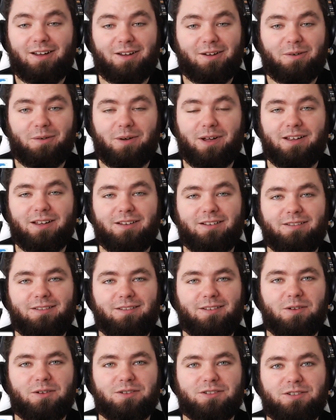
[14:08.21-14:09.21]
Well,
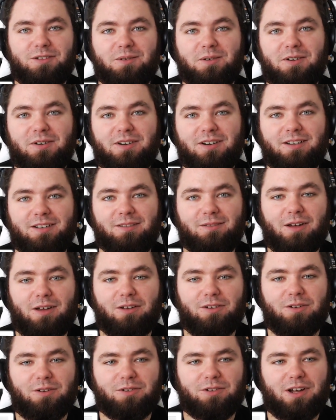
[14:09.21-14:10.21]
those two are
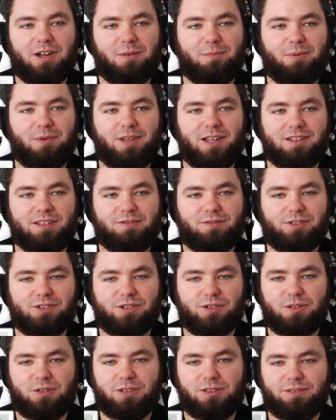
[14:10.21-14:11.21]
an odd couple, that's for
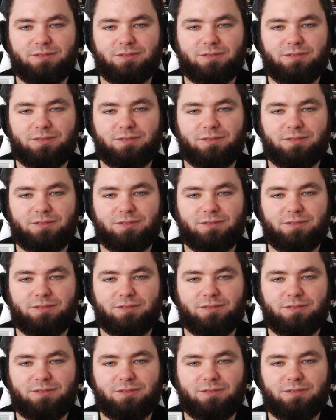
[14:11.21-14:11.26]
sure.